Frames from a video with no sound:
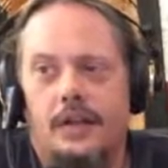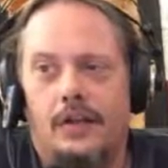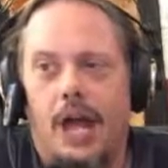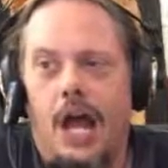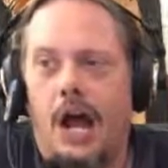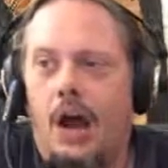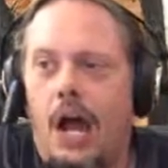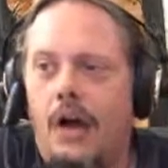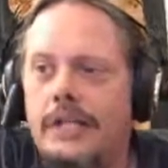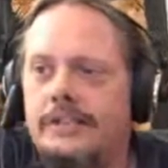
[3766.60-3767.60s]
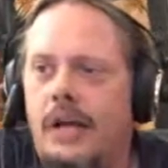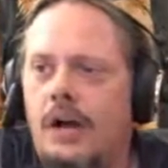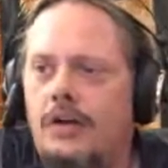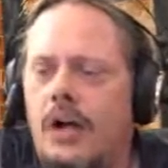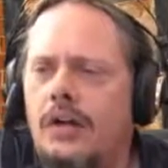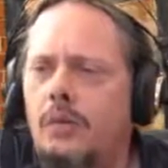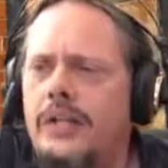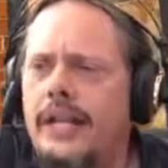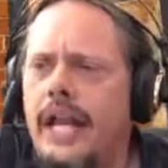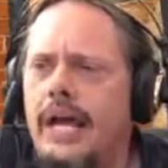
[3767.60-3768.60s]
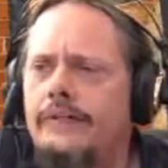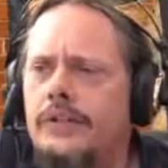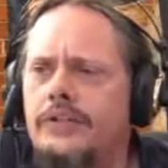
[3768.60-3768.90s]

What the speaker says: How easy? What do they have on